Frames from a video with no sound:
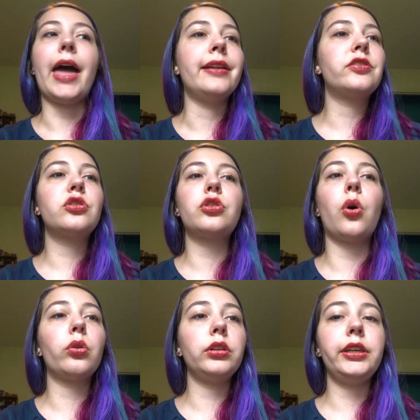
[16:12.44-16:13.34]
And it's
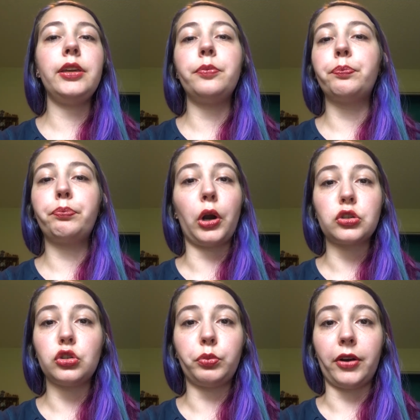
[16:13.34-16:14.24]
totally
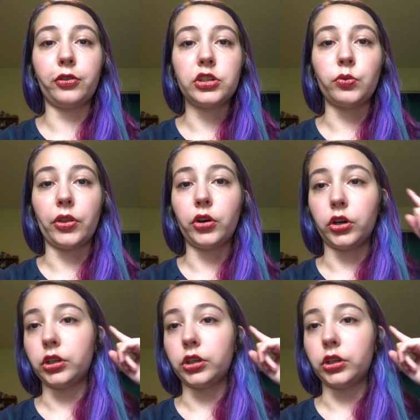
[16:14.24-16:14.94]
personal preference whether or